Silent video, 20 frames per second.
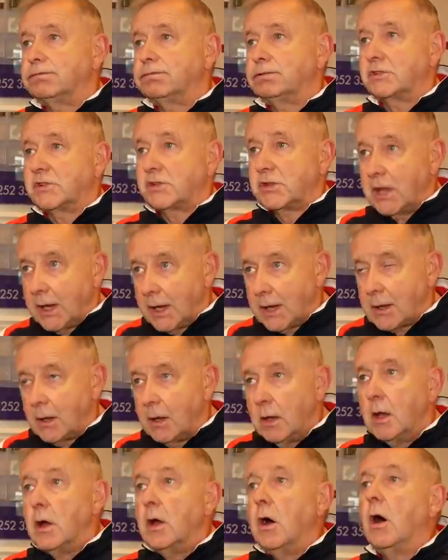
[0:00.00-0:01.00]
stick
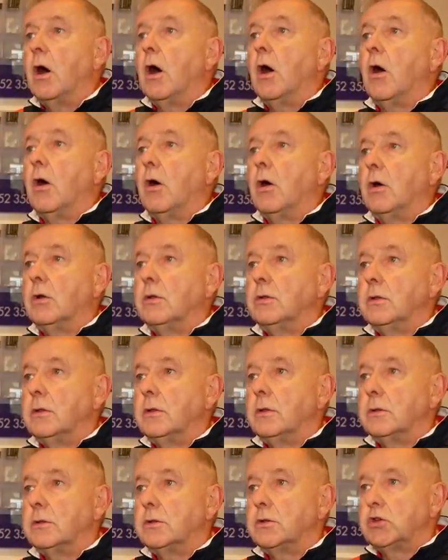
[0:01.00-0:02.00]

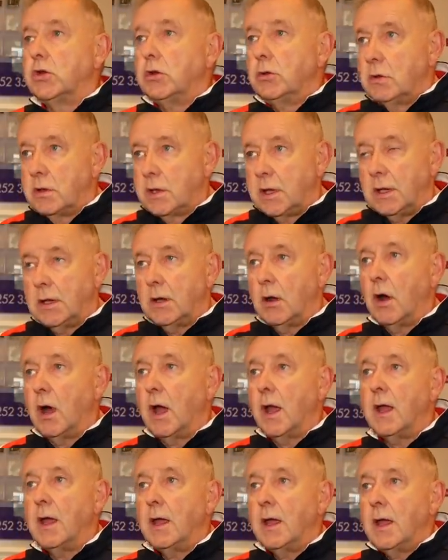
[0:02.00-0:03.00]
on Tuesday night,